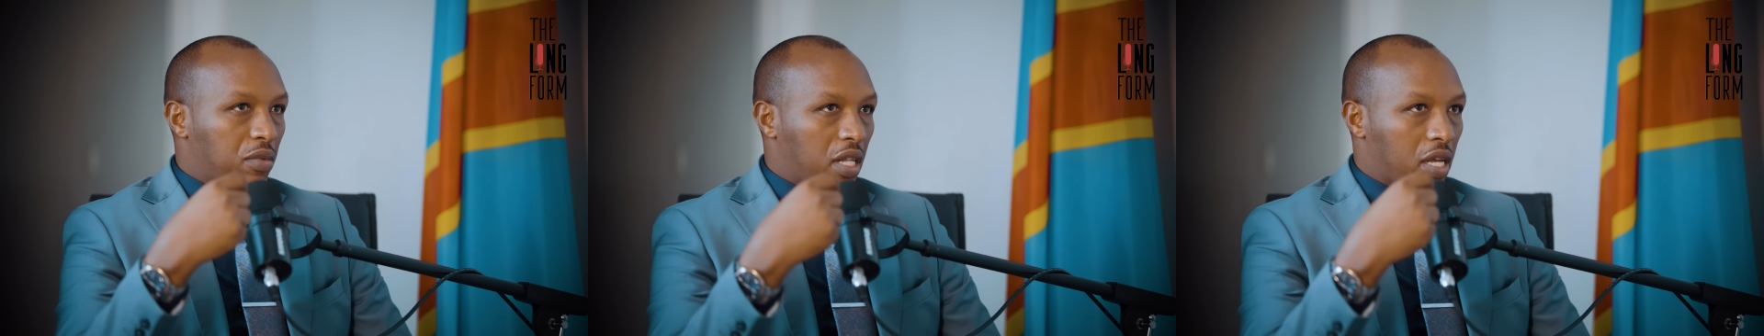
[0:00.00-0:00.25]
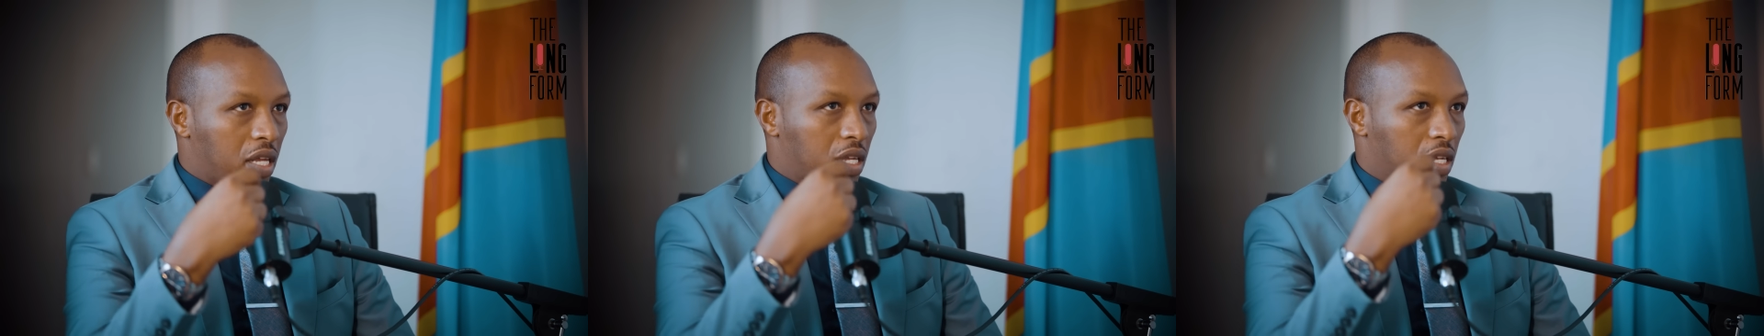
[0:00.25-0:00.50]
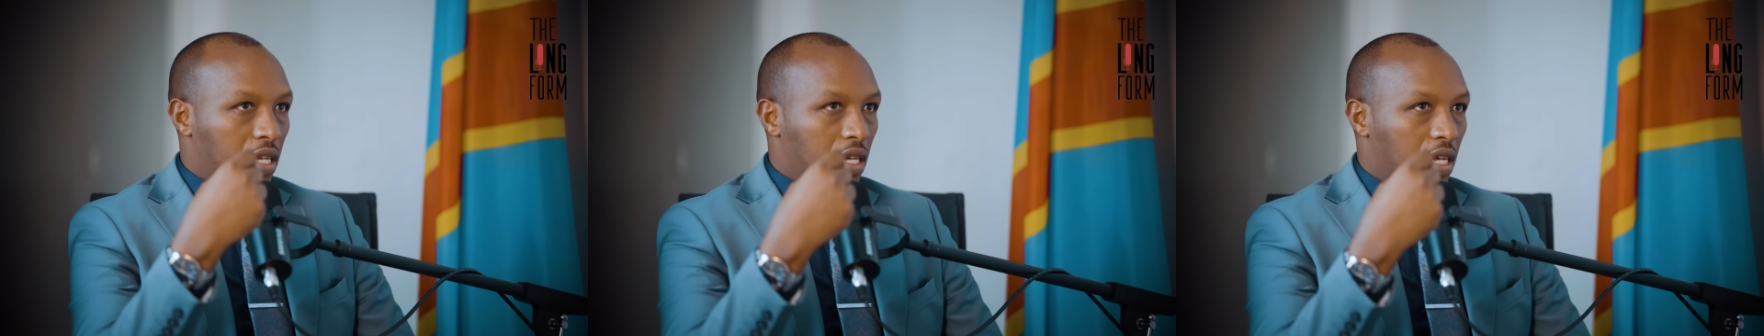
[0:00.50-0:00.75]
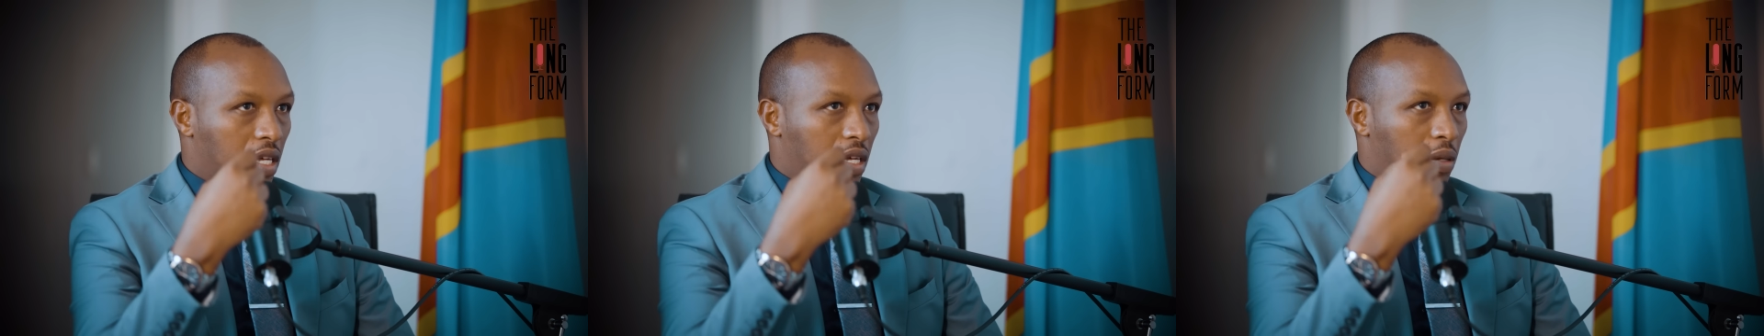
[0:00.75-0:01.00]
they
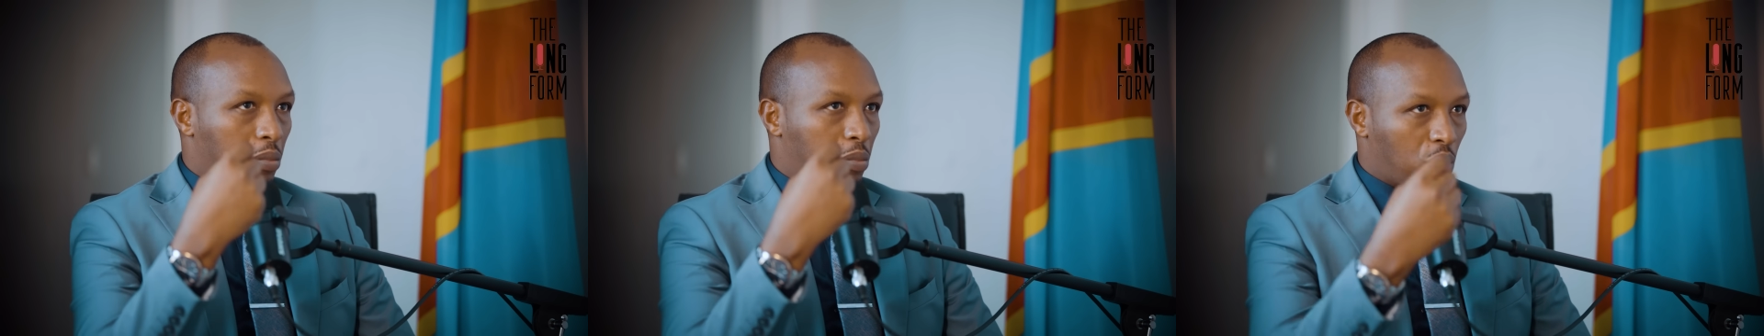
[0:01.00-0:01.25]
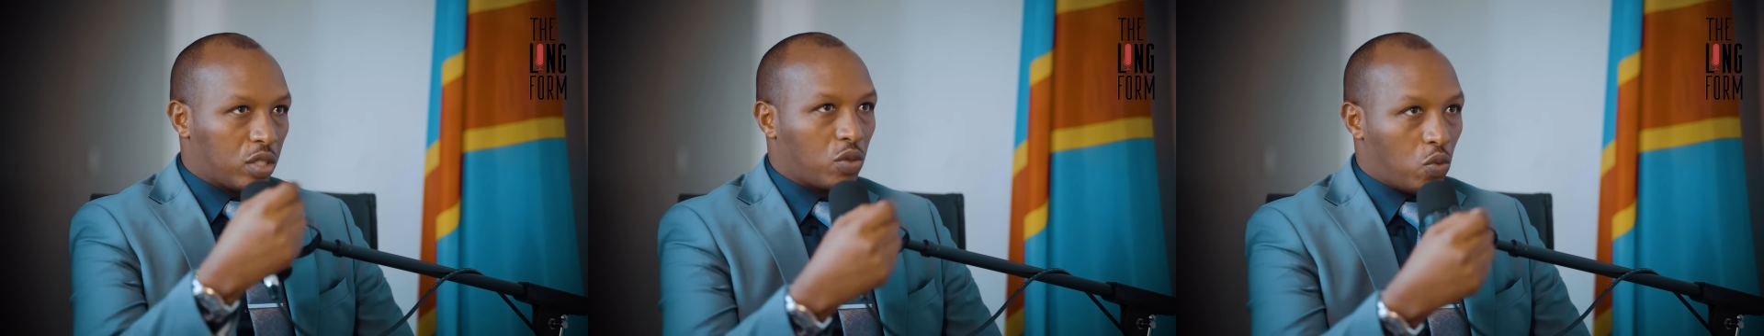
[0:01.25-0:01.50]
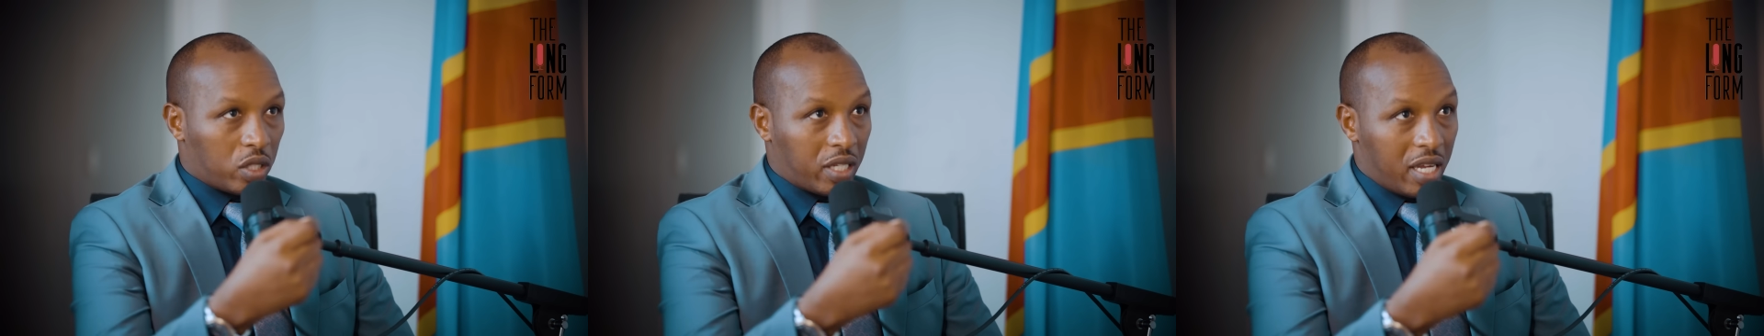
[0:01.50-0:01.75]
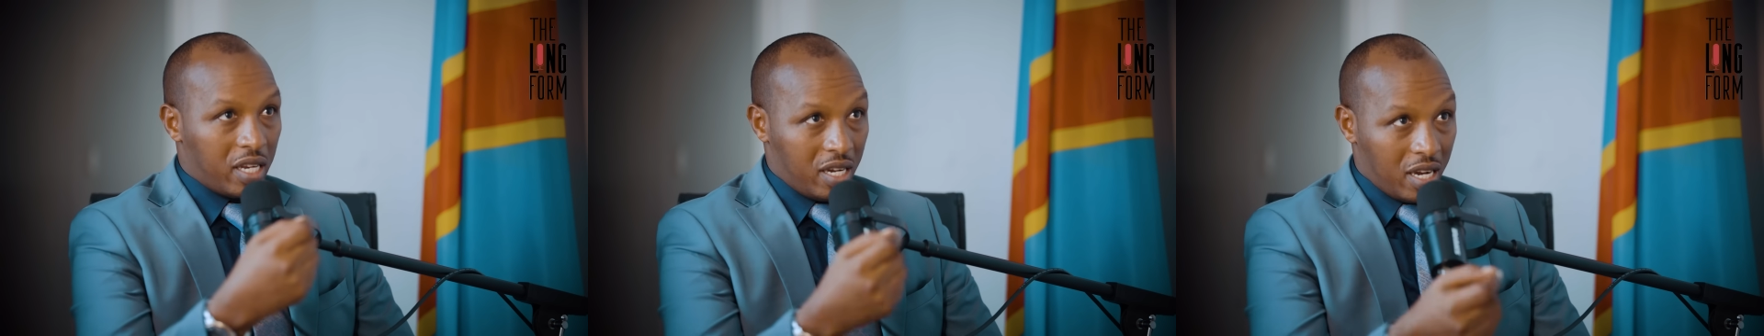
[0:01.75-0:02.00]
brought water
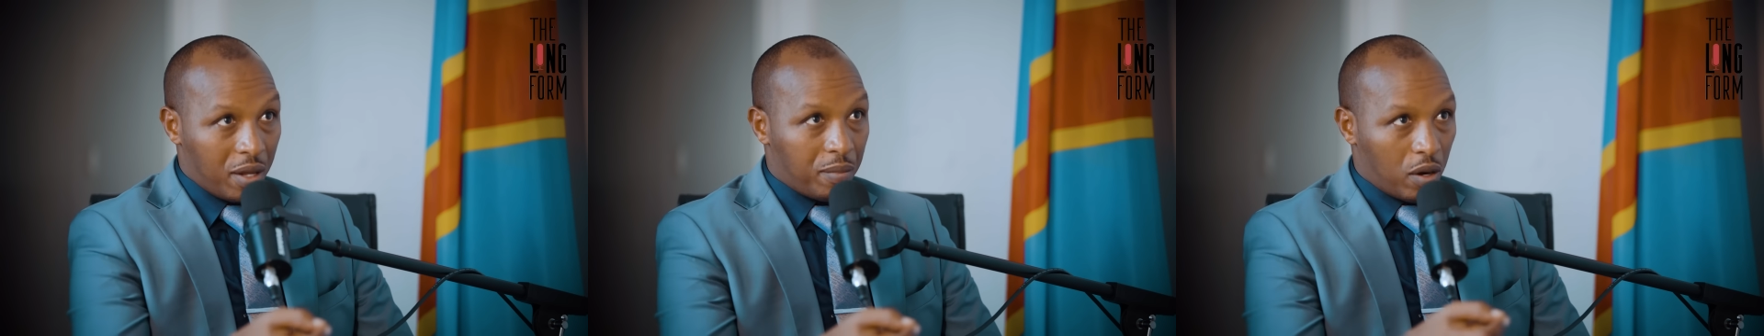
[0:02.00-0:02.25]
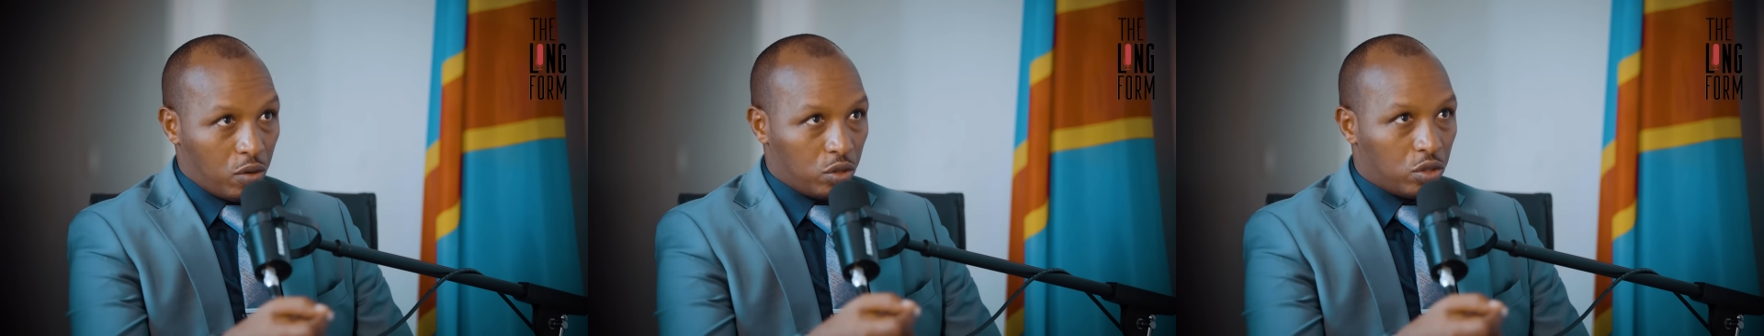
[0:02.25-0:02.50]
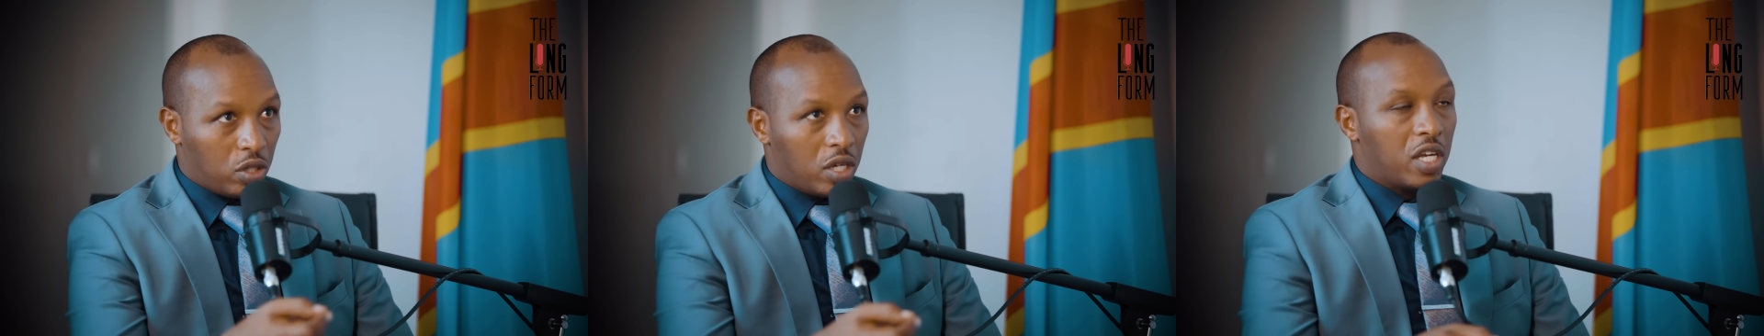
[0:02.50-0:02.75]
in neighborhood,